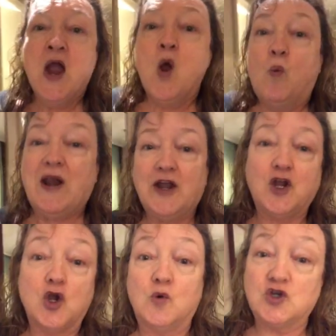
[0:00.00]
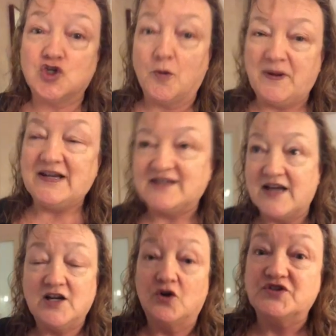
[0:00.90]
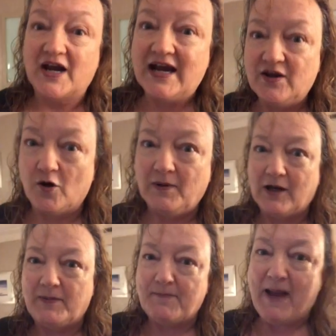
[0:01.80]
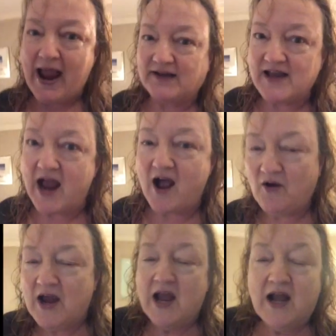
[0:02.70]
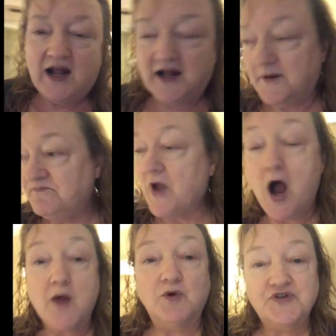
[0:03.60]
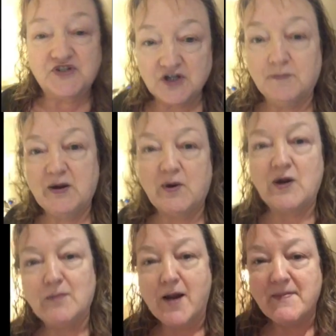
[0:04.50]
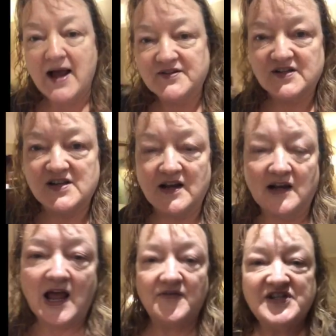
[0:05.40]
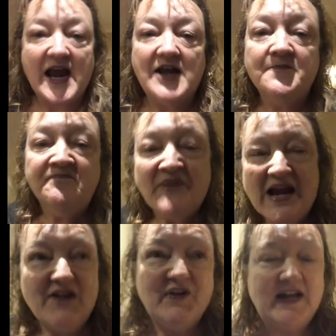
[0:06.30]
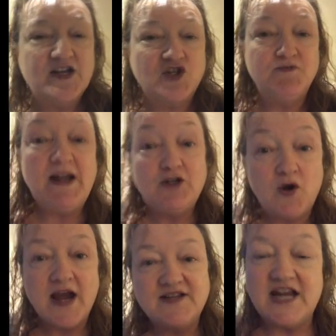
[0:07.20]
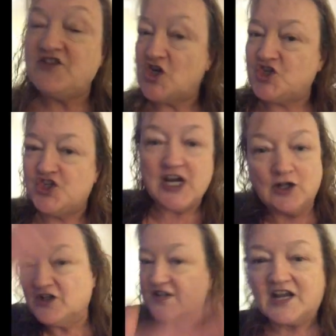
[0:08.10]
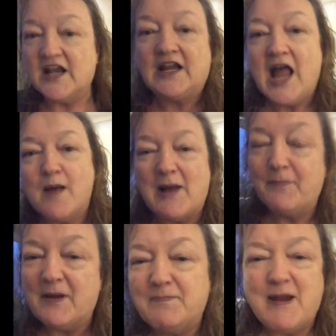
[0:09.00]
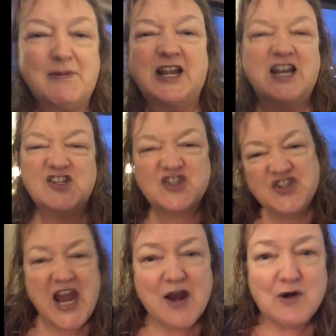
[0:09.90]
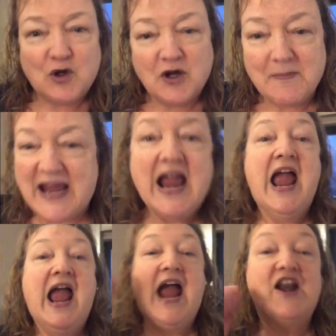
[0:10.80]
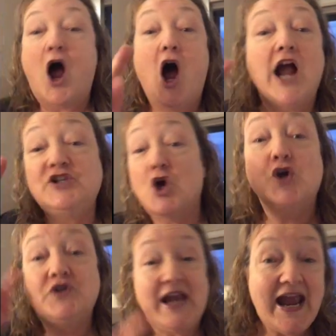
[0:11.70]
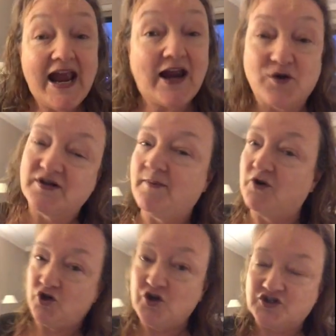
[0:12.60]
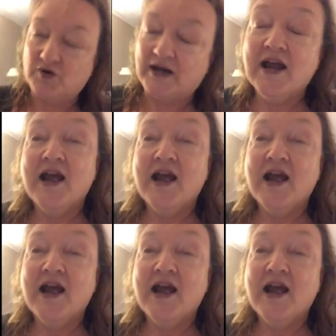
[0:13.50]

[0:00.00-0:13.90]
When I go to a shopping centre, because I hear they're a little bit packed now, I will still be wearing my masks and gloves. And if it gets a bit crazy, the shield is going to come up and people are going to stare and look at me. And I don't care because I'm not used to it.